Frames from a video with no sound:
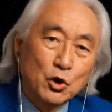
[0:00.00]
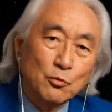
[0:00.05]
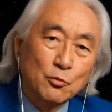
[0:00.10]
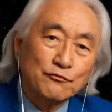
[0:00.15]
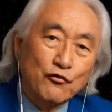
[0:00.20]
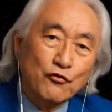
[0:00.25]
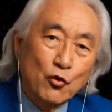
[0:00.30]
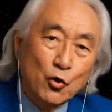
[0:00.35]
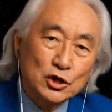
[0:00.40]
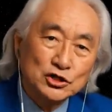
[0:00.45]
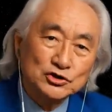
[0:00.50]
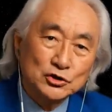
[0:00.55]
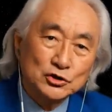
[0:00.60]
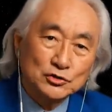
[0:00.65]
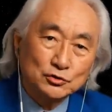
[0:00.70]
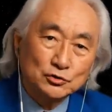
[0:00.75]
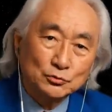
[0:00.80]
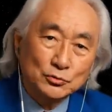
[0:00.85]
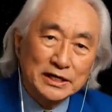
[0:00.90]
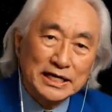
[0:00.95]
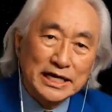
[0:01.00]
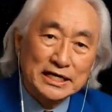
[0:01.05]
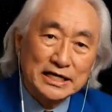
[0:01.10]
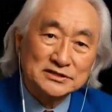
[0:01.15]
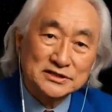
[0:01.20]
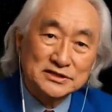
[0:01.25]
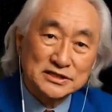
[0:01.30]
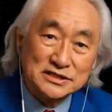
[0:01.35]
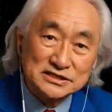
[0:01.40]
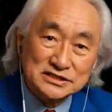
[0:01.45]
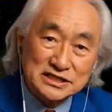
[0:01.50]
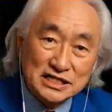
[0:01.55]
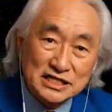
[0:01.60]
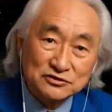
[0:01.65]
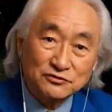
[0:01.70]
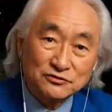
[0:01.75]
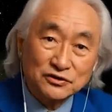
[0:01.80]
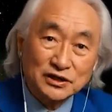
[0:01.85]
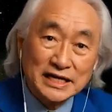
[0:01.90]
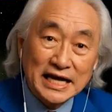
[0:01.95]
Some of it can sound
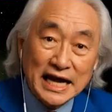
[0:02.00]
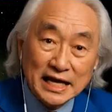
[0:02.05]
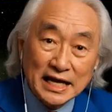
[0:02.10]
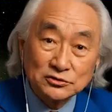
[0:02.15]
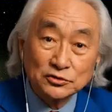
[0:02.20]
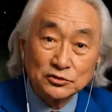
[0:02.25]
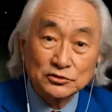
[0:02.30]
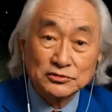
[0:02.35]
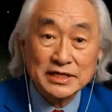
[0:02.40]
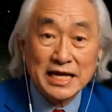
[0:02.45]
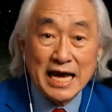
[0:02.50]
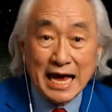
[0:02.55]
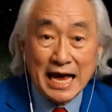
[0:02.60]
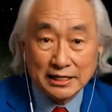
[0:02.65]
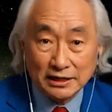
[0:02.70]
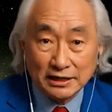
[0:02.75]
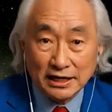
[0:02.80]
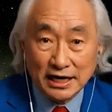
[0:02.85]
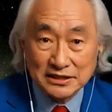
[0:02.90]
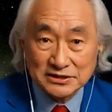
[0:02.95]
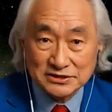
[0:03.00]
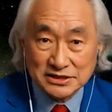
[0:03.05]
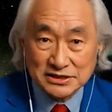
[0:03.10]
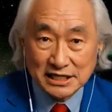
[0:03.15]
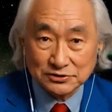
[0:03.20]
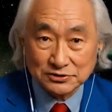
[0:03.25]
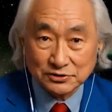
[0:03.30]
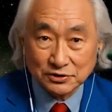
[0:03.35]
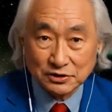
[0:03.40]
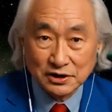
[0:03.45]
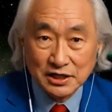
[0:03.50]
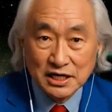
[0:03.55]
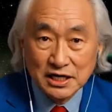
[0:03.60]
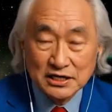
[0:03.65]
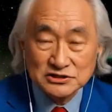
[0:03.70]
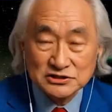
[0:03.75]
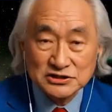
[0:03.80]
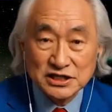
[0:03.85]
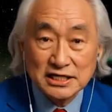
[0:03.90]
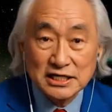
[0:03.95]
pretty insane. So today,
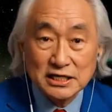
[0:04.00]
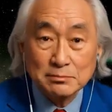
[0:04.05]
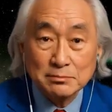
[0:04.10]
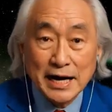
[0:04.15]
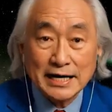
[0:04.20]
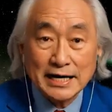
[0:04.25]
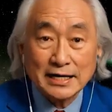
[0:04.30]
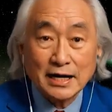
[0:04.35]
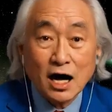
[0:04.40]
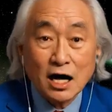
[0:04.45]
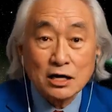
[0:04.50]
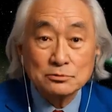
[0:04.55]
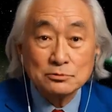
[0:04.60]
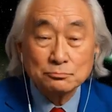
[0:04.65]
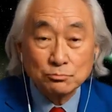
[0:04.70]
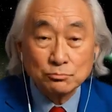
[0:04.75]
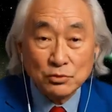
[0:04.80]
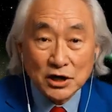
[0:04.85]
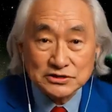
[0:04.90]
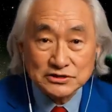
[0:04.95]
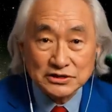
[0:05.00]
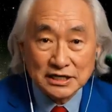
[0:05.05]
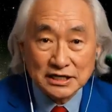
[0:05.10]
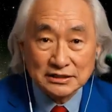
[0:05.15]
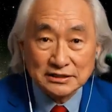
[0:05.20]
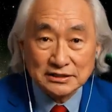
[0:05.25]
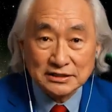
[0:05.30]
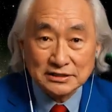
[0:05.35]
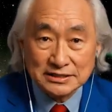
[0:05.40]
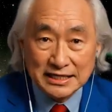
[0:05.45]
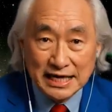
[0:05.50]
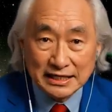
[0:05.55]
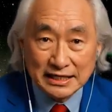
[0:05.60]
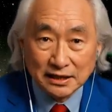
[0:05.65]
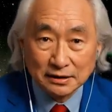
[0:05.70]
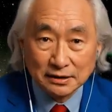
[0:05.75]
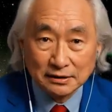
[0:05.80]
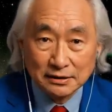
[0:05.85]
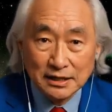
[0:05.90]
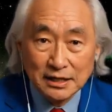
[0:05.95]
we're going to cut through the noise and we are
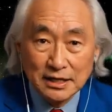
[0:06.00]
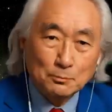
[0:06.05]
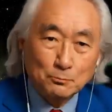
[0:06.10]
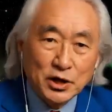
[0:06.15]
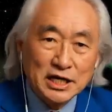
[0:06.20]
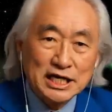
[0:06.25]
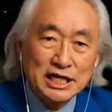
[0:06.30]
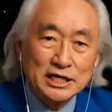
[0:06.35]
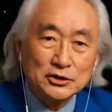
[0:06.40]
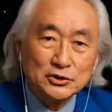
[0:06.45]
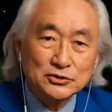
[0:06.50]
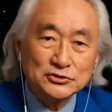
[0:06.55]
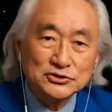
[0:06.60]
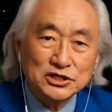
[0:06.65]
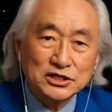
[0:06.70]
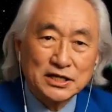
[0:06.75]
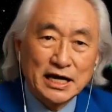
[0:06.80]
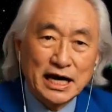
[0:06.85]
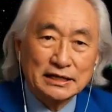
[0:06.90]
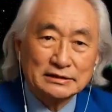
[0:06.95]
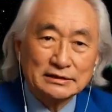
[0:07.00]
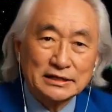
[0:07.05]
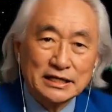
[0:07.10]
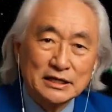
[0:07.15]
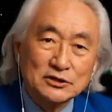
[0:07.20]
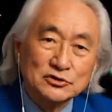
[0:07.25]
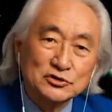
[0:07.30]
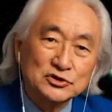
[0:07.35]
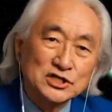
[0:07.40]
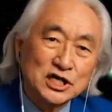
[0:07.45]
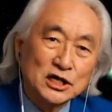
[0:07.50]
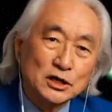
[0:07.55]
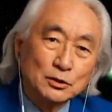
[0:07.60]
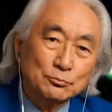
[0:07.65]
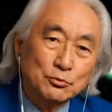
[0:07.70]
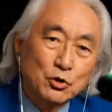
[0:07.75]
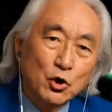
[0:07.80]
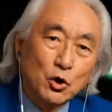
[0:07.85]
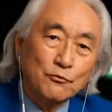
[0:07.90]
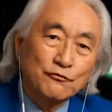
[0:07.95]
getting to the bottom of everything
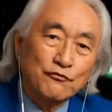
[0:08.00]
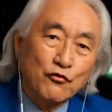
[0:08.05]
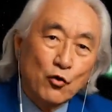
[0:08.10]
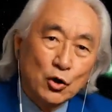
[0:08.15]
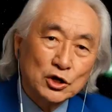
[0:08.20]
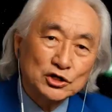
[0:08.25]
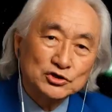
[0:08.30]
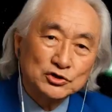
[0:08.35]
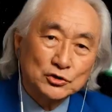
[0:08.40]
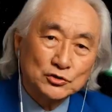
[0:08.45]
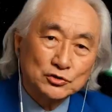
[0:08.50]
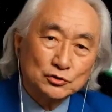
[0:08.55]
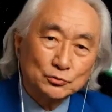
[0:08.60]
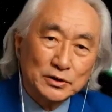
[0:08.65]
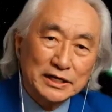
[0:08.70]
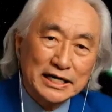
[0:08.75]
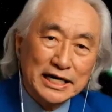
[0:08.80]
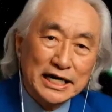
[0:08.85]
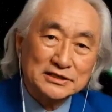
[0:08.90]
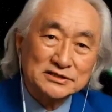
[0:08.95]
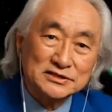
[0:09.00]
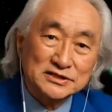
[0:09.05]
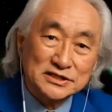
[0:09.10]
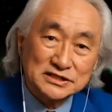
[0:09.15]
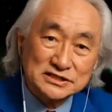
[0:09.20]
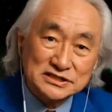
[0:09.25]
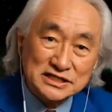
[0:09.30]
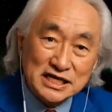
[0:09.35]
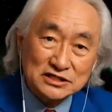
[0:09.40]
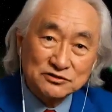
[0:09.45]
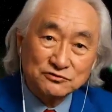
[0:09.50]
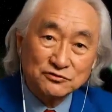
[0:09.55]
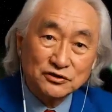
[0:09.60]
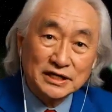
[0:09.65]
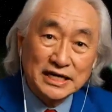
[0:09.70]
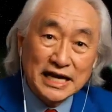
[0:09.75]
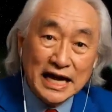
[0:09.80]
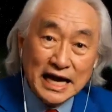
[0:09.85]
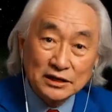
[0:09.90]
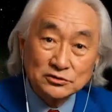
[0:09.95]
you actually need to know
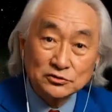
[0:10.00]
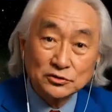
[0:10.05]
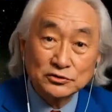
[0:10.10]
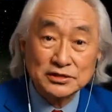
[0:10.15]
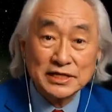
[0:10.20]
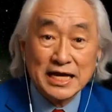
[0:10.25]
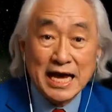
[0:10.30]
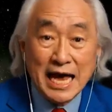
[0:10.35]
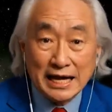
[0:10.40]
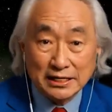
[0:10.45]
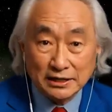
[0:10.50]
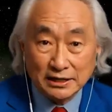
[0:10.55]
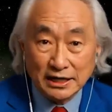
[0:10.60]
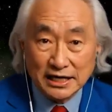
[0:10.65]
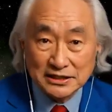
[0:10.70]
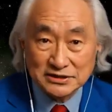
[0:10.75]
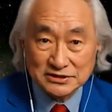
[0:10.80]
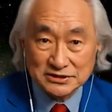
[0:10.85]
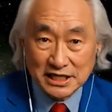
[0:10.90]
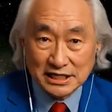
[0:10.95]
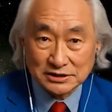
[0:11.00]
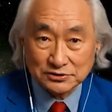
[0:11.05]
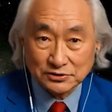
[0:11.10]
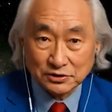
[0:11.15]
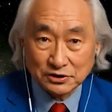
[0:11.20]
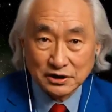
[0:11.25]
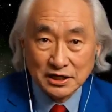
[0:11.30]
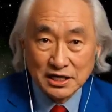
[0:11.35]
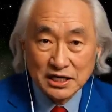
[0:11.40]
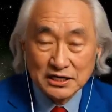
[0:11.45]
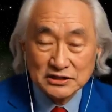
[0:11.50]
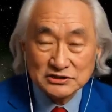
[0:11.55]
about 3I Atlas.